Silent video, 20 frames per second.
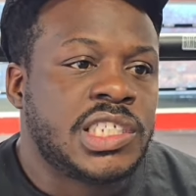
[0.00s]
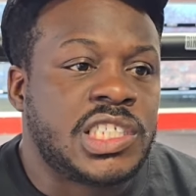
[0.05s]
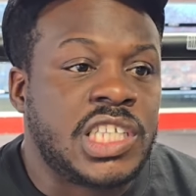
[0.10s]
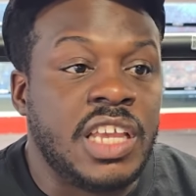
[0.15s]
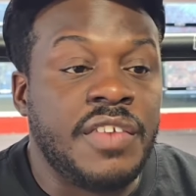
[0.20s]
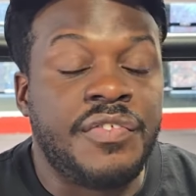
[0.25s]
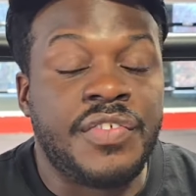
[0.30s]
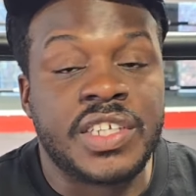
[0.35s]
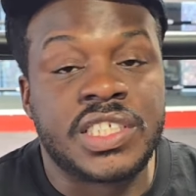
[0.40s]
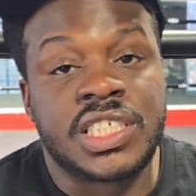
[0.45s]
His
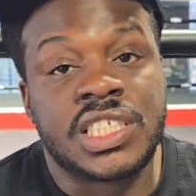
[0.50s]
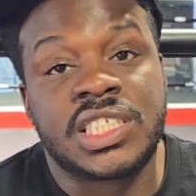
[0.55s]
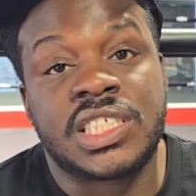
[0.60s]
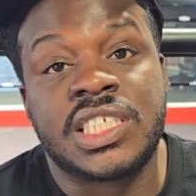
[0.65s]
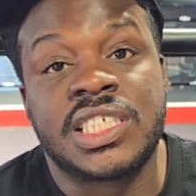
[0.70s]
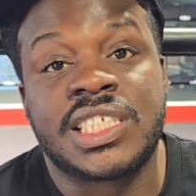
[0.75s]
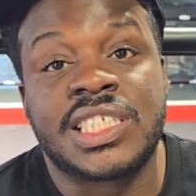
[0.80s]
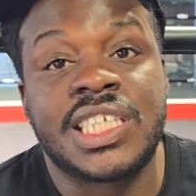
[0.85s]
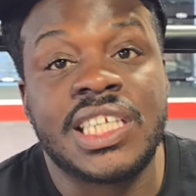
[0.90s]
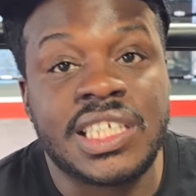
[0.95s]
defense is
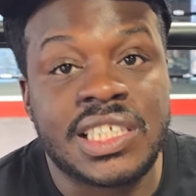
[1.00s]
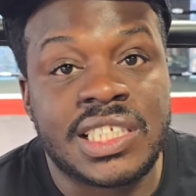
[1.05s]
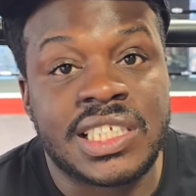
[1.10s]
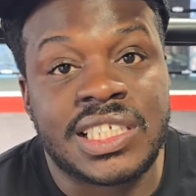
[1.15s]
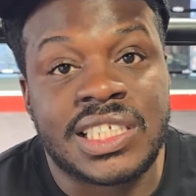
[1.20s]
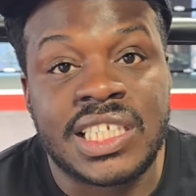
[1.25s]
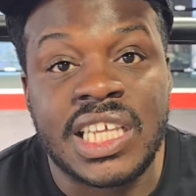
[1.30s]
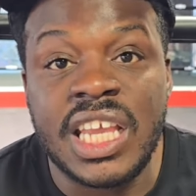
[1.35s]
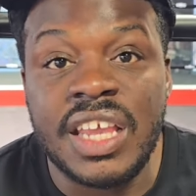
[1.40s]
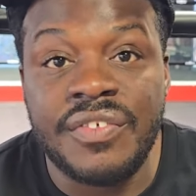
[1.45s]
dece-
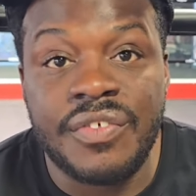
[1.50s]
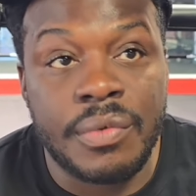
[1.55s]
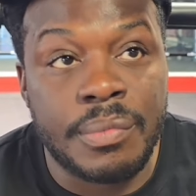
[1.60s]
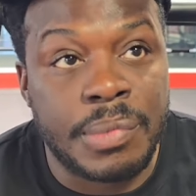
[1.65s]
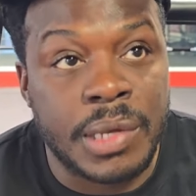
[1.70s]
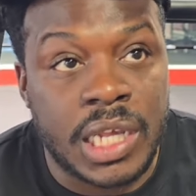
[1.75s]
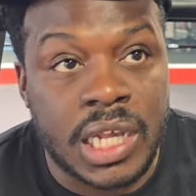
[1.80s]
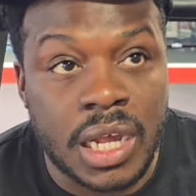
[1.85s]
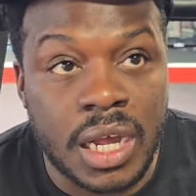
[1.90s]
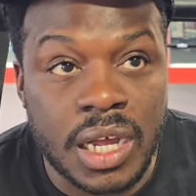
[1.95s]

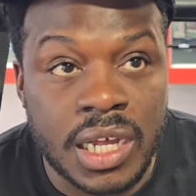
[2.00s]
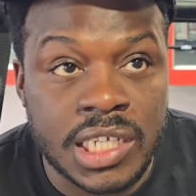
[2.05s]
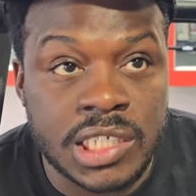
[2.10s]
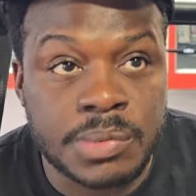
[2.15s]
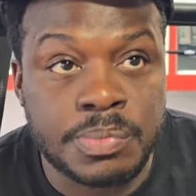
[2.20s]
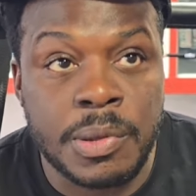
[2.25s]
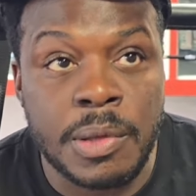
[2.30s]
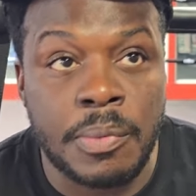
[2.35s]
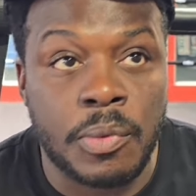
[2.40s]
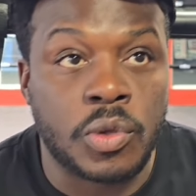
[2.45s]
deceiving
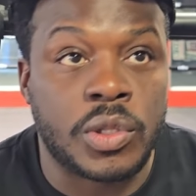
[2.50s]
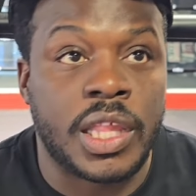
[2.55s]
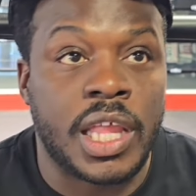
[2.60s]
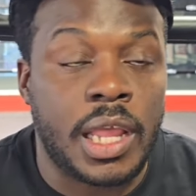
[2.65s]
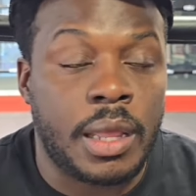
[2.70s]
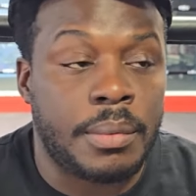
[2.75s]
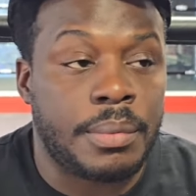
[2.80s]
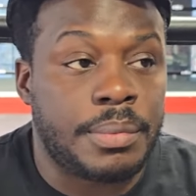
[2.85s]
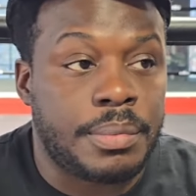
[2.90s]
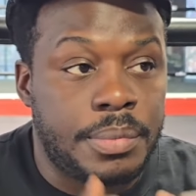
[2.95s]
because people
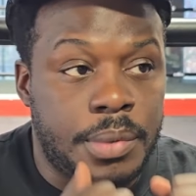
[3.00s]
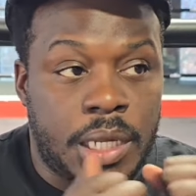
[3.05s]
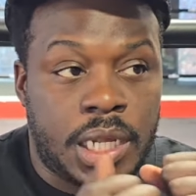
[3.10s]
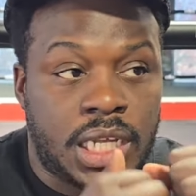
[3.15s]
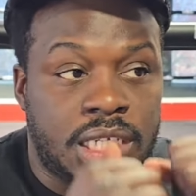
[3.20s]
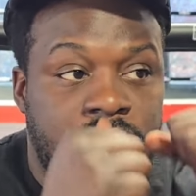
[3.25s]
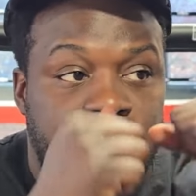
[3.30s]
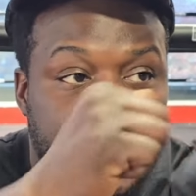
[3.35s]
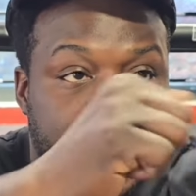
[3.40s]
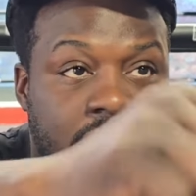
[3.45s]
think
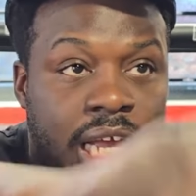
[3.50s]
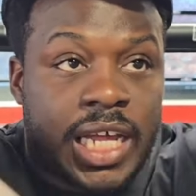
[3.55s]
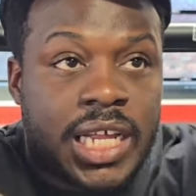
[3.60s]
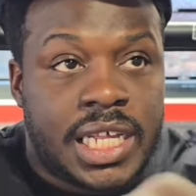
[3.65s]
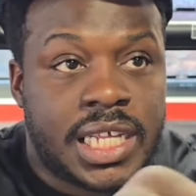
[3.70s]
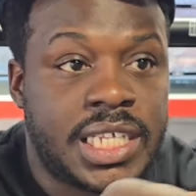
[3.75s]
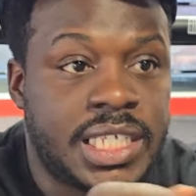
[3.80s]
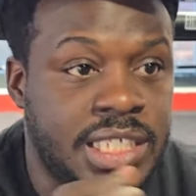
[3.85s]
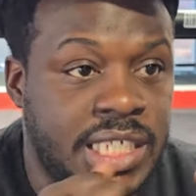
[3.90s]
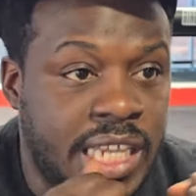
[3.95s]
because he
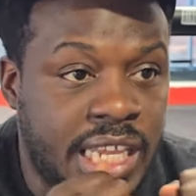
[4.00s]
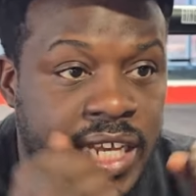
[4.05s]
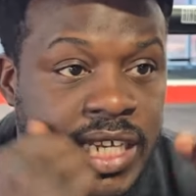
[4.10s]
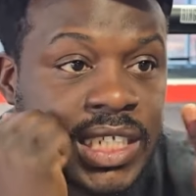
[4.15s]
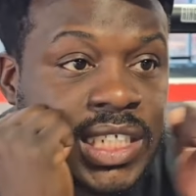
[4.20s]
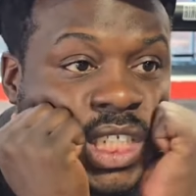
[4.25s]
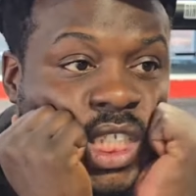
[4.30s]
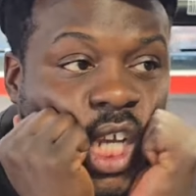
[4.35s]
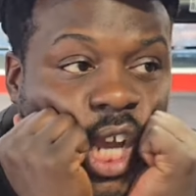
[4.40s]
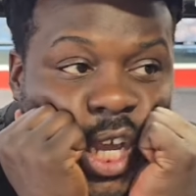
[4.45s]
got his
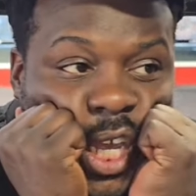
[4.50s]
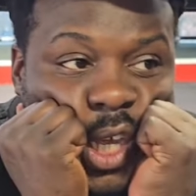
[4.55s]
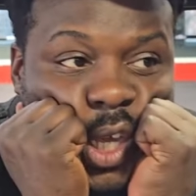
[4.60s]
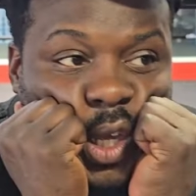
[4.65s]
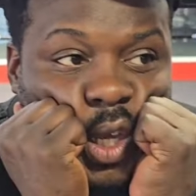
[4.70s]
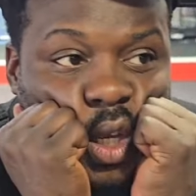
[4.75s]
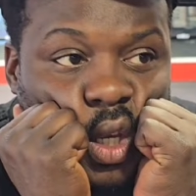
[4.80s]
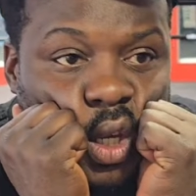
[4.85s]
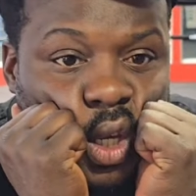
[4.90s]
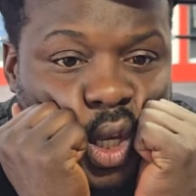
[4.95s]
hands tight
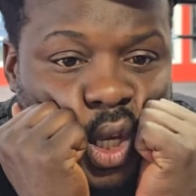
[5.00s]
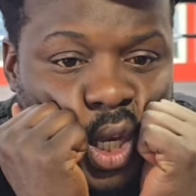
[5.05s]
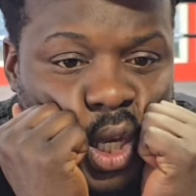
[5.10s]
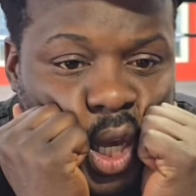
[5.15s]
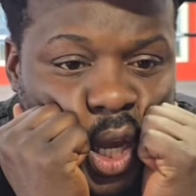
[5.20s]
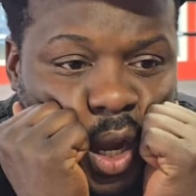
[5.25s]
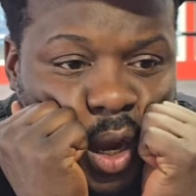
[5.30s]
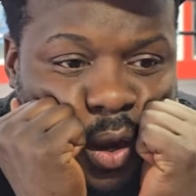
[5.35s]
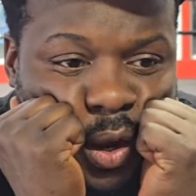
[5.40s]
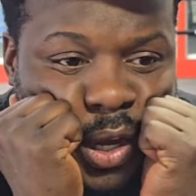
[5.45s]
in
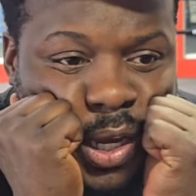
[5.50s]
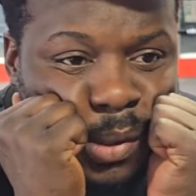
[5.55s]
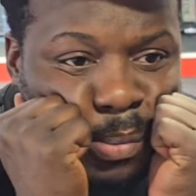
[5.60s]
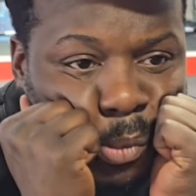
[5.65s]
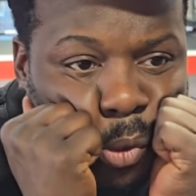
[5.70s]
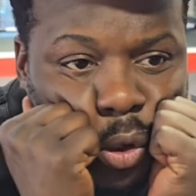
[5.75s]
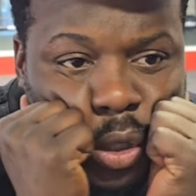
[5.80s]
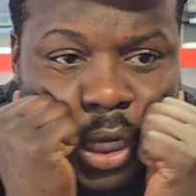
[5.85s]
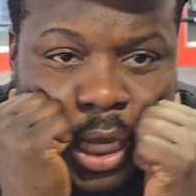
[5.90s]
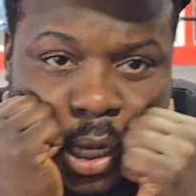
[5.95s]
here
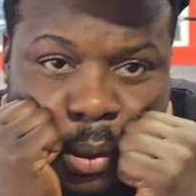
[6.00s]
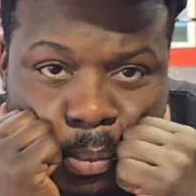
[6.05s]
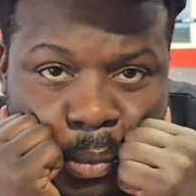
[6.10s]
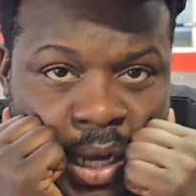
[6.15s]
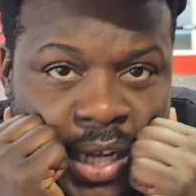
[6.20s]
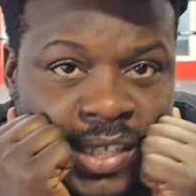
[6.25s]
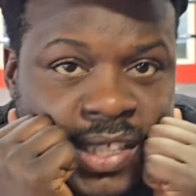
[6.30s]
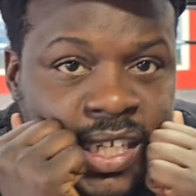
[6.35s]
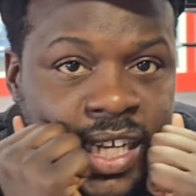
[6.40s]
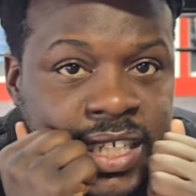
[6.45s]
he's more like a
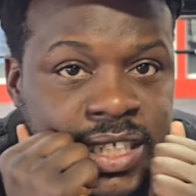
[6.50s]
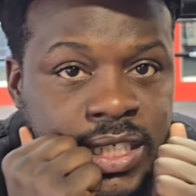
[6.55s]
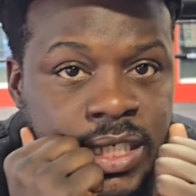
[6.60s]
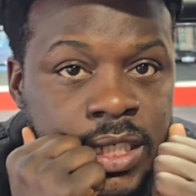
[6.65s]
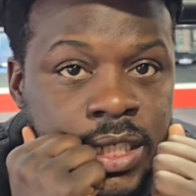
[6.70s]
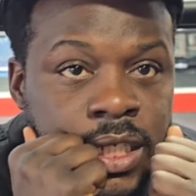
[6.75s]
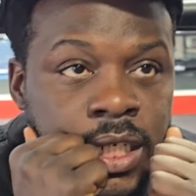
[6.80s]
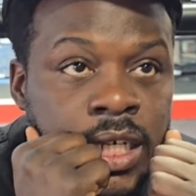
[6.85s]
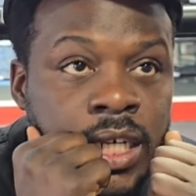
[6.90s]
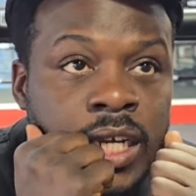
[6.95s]
Mike
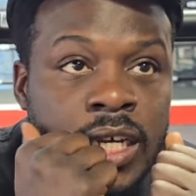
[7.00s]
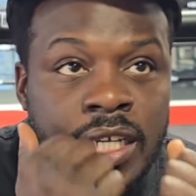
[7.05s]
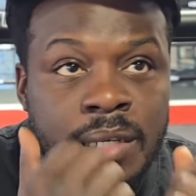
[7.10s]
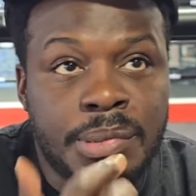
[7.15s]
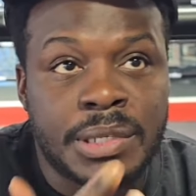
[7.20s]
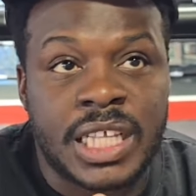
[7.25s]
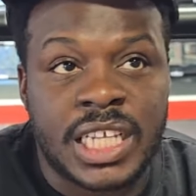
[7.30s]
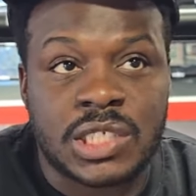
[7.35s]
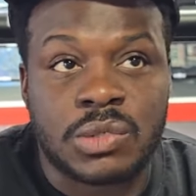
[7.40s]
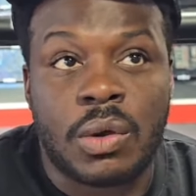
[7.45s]
Tyson.
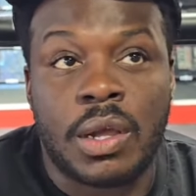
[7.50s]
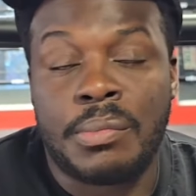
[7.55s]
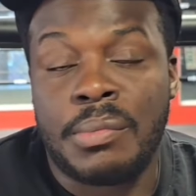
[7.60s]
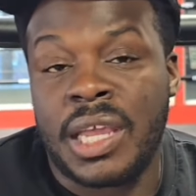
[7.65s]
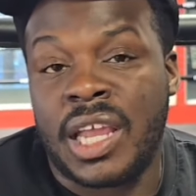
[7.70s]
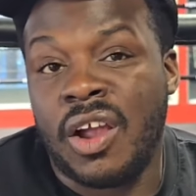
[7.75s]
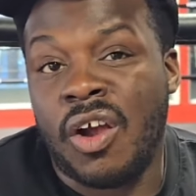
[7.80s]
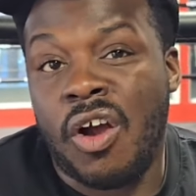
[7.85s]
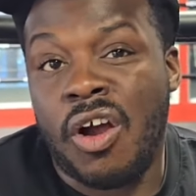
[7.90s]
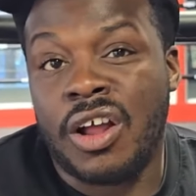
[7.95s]
But that's why I
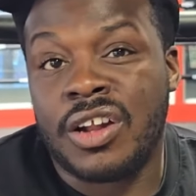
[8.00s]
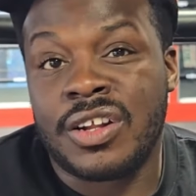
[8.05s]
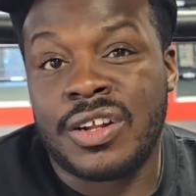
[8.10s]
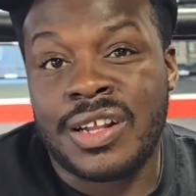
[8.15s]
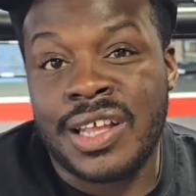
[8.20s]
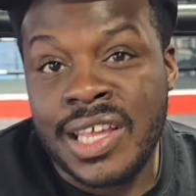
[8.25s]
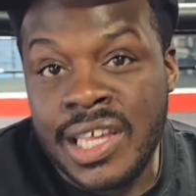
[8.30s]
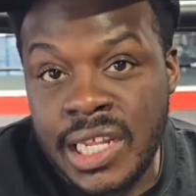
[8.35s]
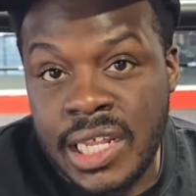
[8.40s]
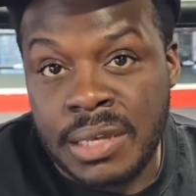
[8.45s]
make it
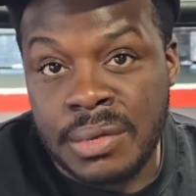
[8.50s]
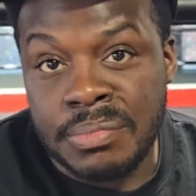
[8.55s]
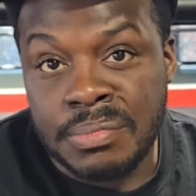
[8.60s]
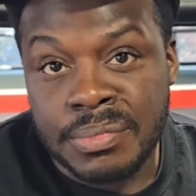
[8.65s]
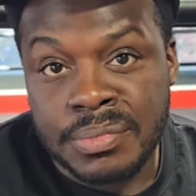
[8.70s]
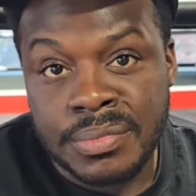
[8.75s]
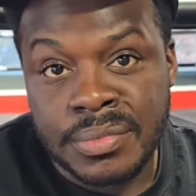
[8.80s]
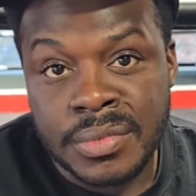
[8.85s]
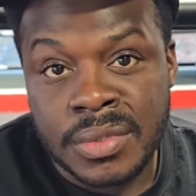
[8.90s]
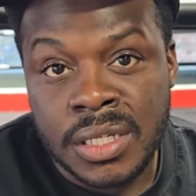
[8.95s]
harder to hit
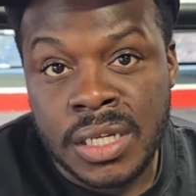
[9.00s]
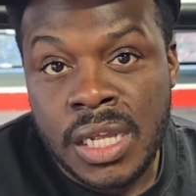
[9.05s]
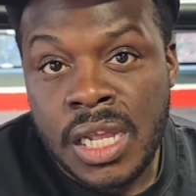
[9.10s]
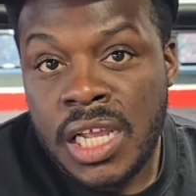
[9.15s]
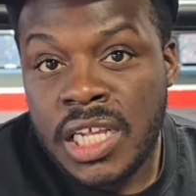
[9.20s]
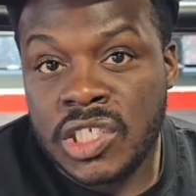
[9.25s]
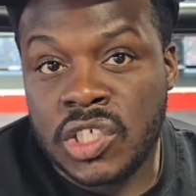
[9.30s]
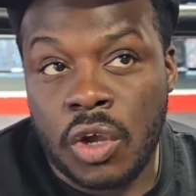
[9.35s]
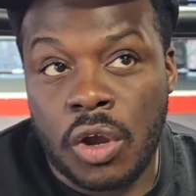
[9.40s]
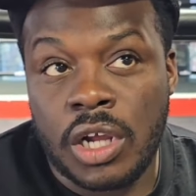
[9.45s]

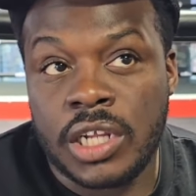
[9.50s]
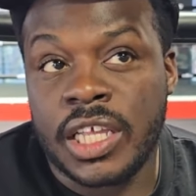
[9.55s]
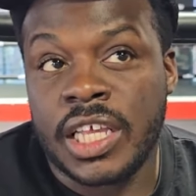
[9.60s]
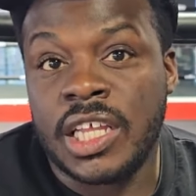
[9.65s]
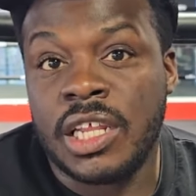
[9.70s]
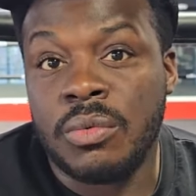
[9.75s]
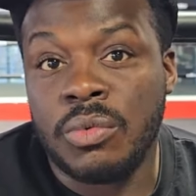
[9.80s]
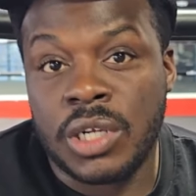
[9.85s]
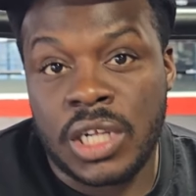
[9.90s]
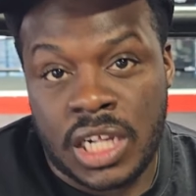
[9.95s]
him. It's hard
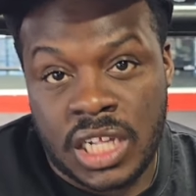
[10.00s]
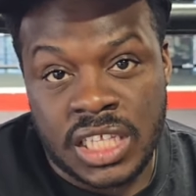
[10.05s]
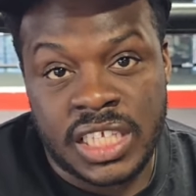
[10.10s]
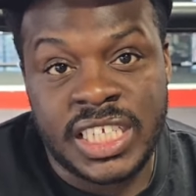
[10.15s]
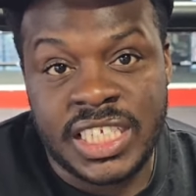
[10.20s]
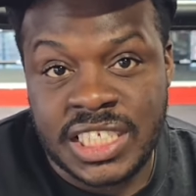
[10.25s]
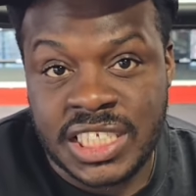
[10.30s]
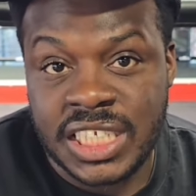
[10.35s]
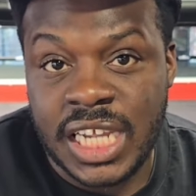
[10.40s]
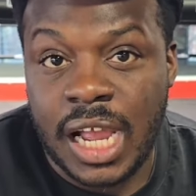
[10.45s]
to hit him with a
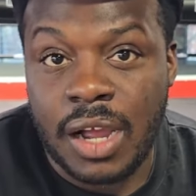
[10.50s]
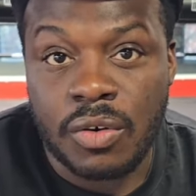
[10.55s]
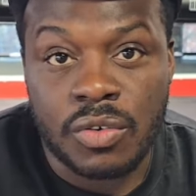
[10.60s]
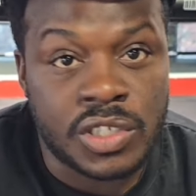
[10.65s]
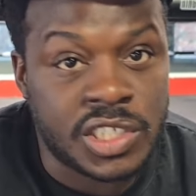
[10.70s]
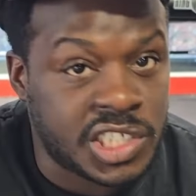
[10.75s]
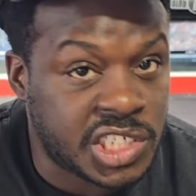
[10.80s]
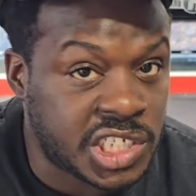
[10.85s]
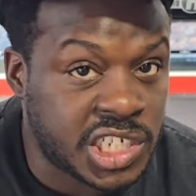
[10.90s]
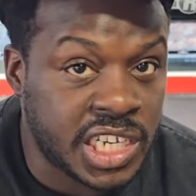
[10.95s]
clean
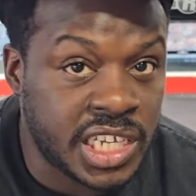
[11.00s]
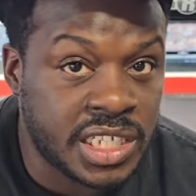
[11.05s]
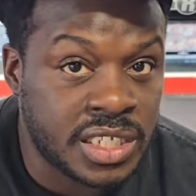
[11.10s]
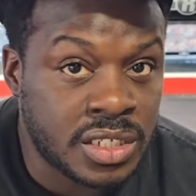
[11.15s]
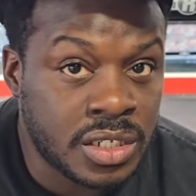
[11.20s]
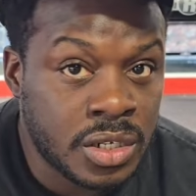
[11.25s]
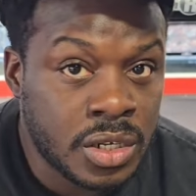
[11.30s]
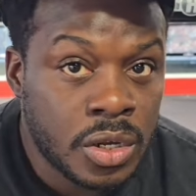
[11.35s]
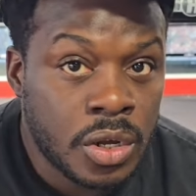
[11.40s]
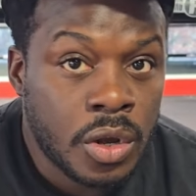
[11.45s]
shot on his
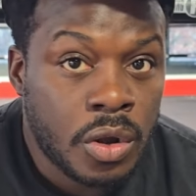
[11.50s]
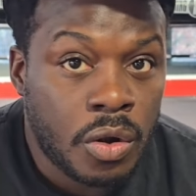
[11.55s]
chin